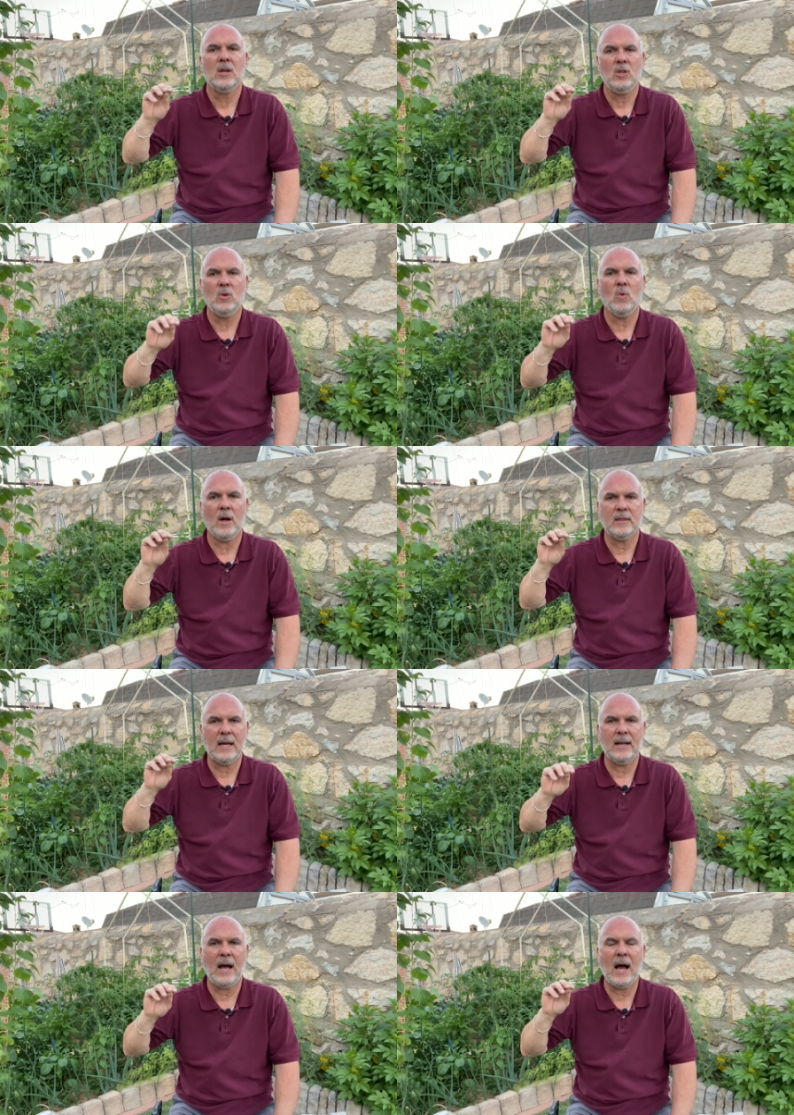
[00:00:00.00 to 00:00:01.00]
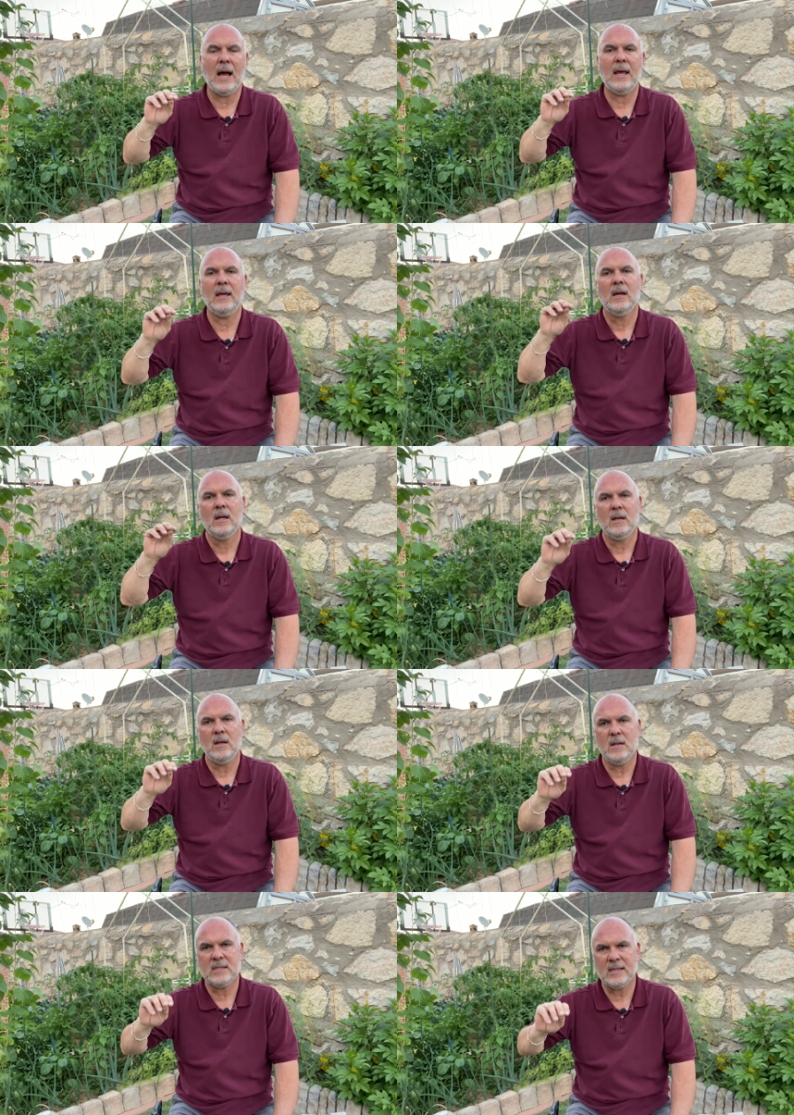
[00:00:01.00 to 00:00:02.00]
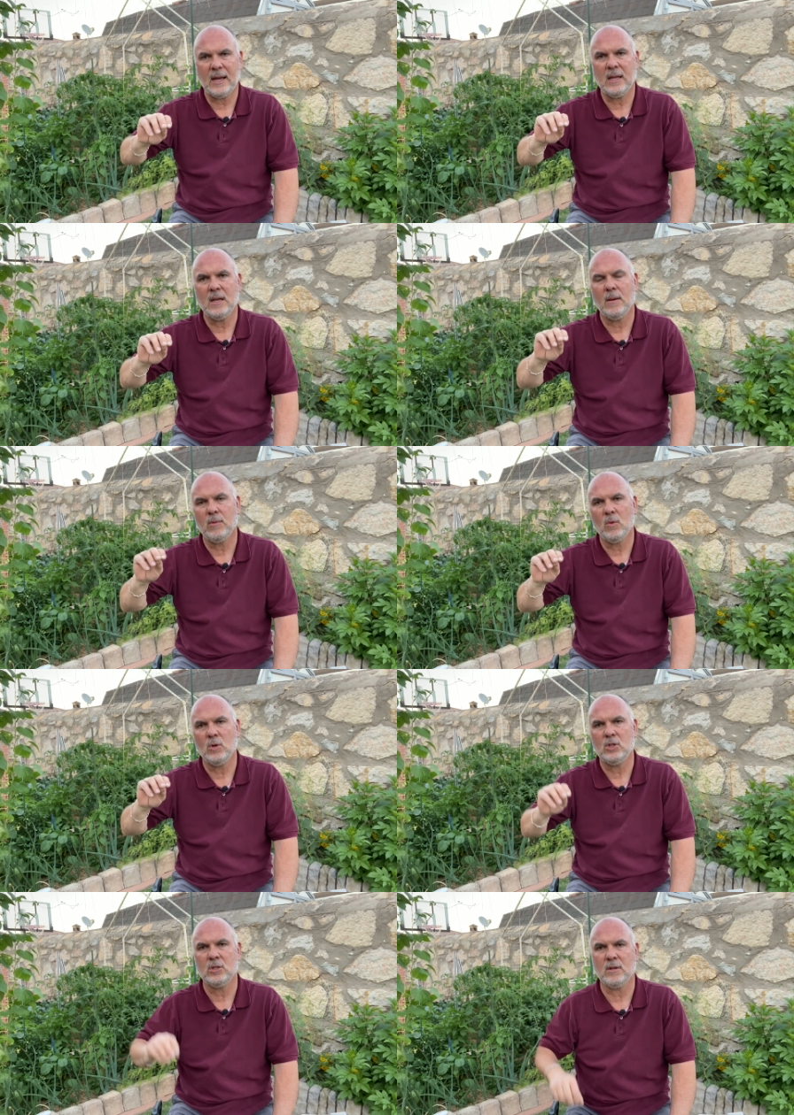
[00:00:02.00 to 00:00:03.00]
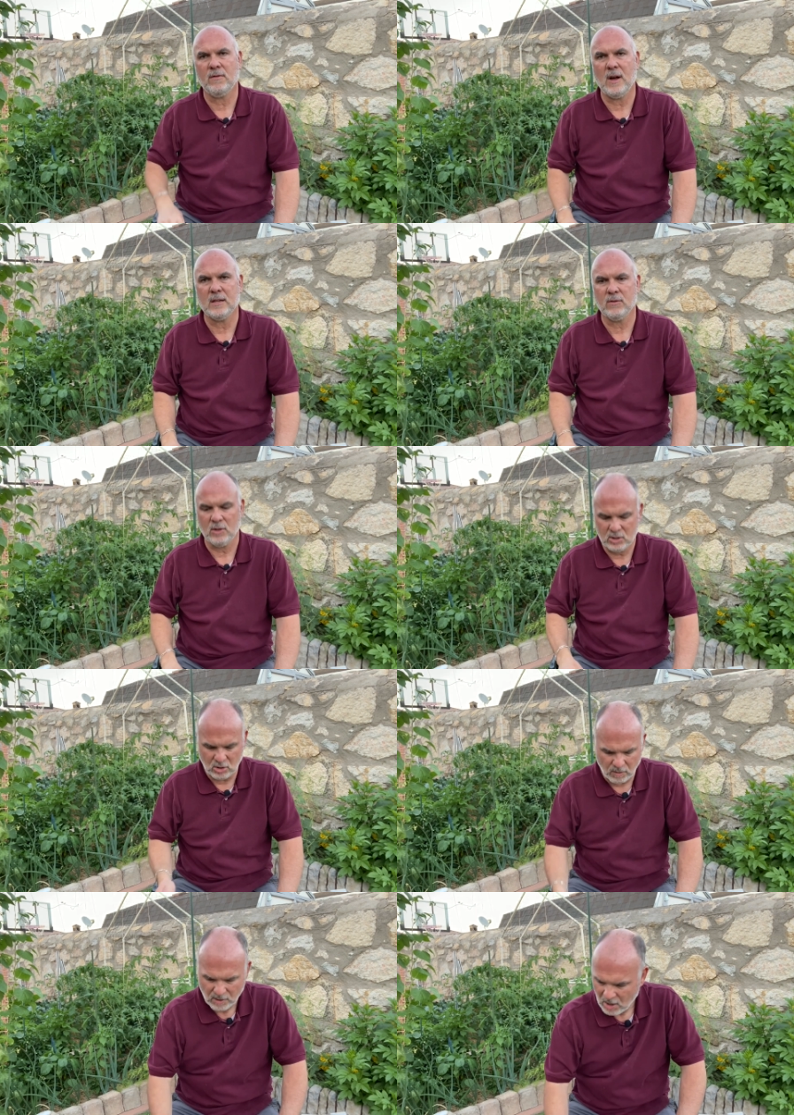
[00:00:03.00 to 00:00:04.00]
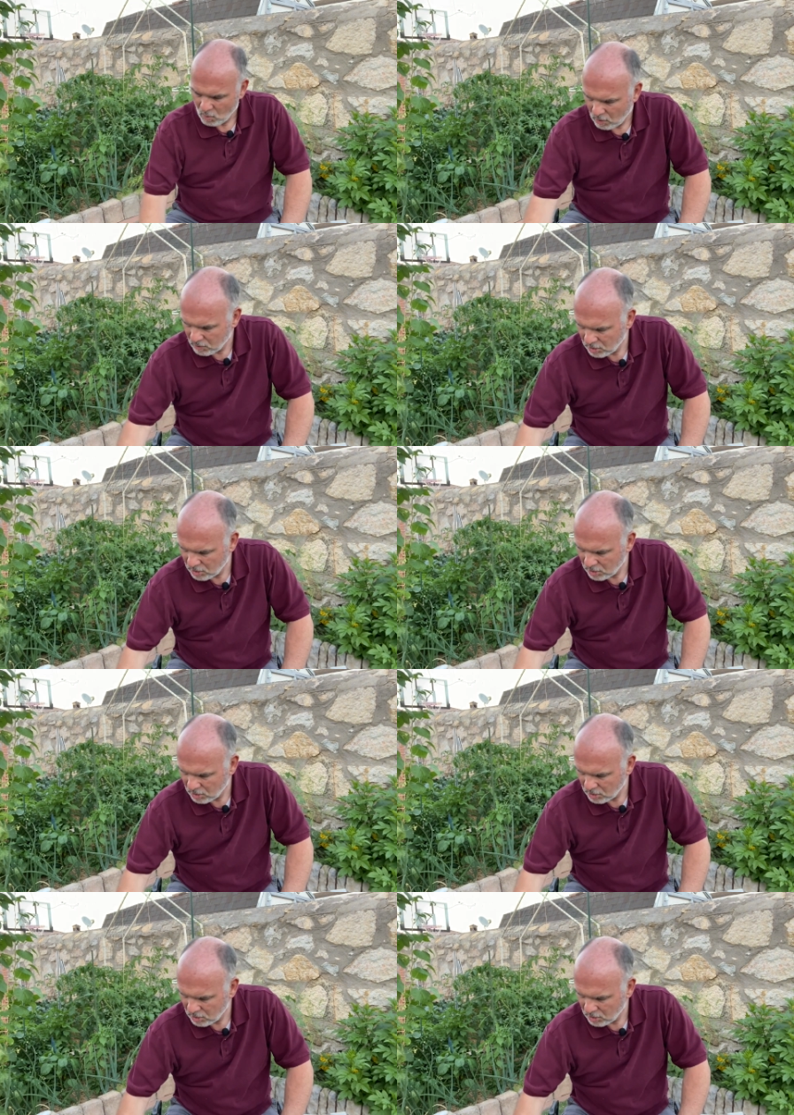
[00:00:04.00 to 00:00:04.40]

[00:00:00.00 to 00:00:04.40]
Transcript: you want that high second number, which is the phosphorus. So when we